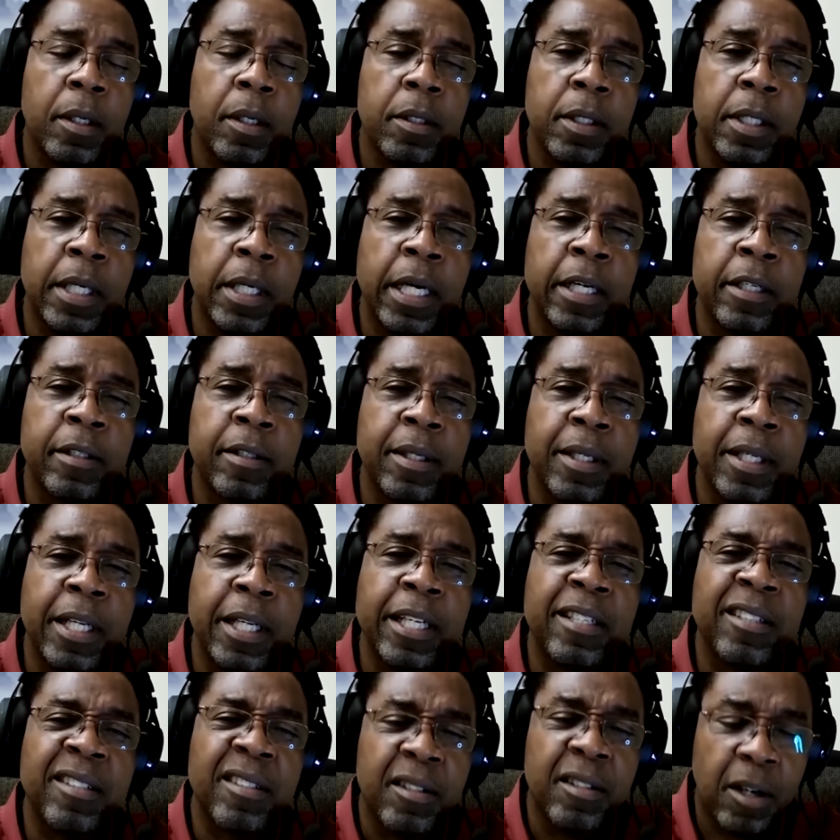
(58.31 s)
yeah, to
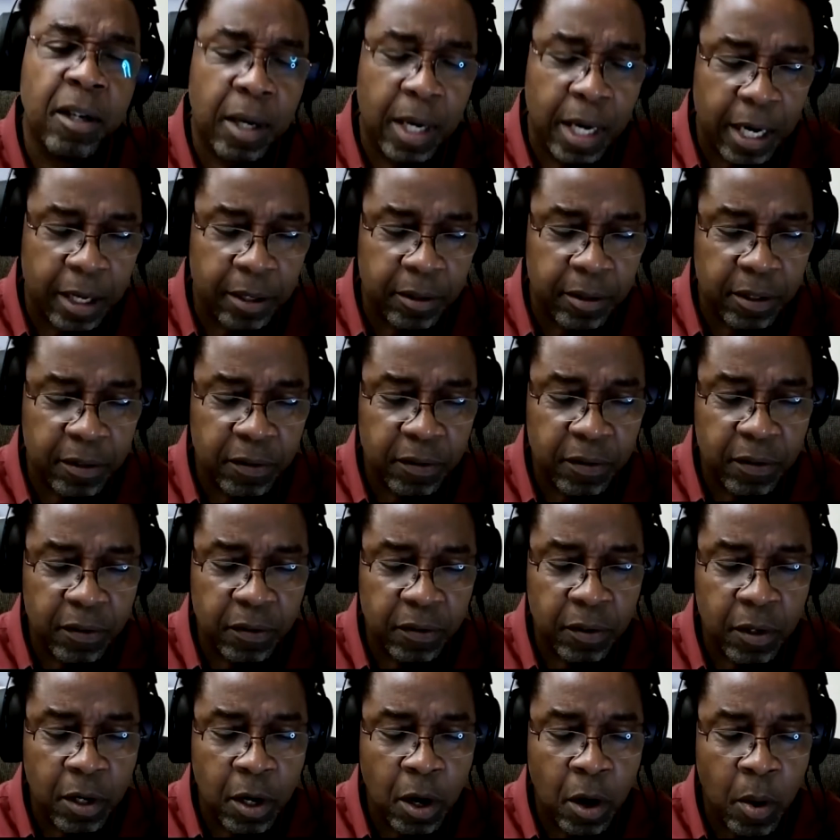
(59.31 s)
let us know how this is
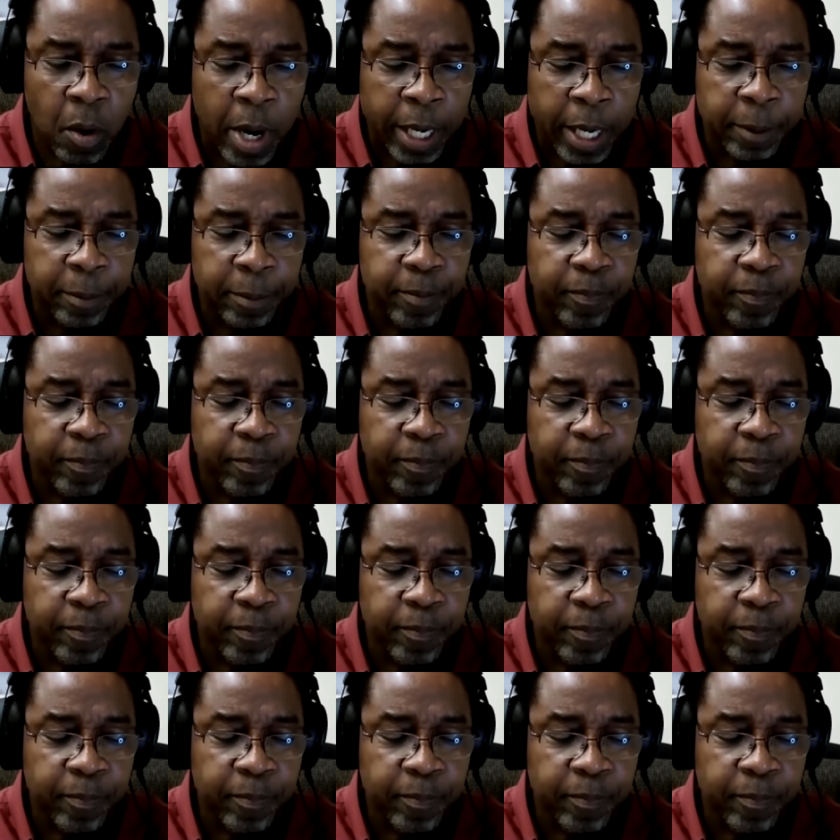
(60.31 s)
going.